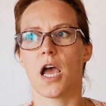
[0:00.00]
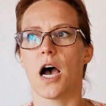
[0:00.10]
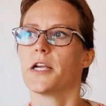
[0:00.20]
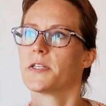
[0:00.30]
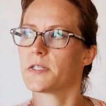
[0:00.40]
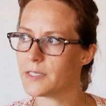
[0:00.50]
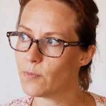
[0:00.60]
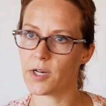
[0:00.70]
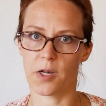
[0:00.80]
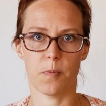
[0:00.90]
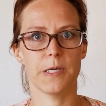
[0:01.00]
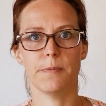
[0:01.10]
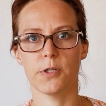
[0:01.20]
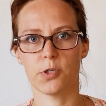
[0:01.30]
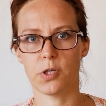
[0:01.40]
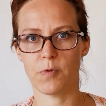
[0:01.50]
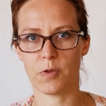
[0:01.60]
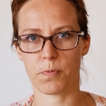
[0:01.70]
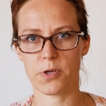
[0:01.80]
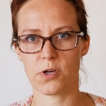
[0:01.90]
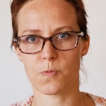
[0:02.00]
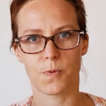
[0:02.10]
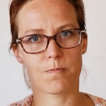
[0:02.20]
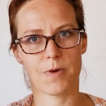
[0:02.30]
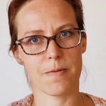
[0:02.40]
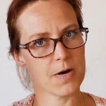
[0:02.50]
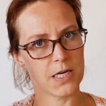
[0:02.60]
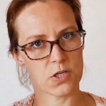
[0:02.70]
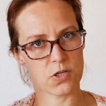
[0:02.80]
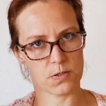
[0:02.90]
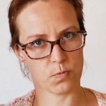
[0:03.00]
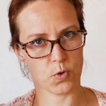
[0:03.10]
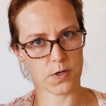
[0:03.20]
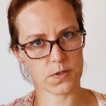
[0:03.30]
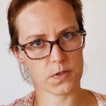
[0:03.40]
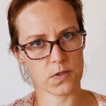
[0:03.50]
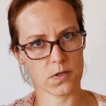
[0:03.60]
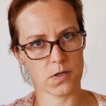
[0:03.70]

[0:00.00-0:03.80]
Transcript: see what other people are doing with brioche, but my mind just works